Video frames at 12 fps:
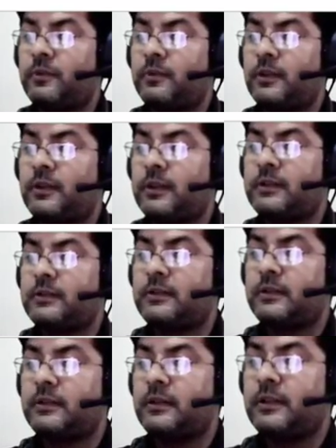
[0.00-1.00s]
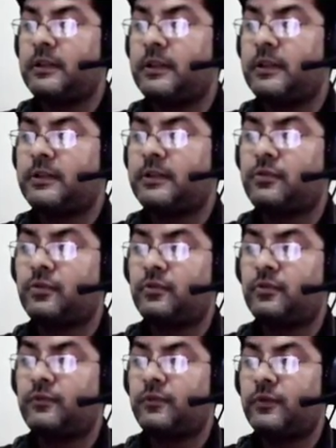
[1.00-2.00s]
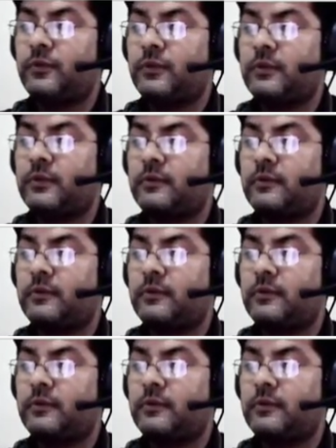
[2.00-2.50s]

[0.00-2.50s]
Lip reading: plus d raised to 4.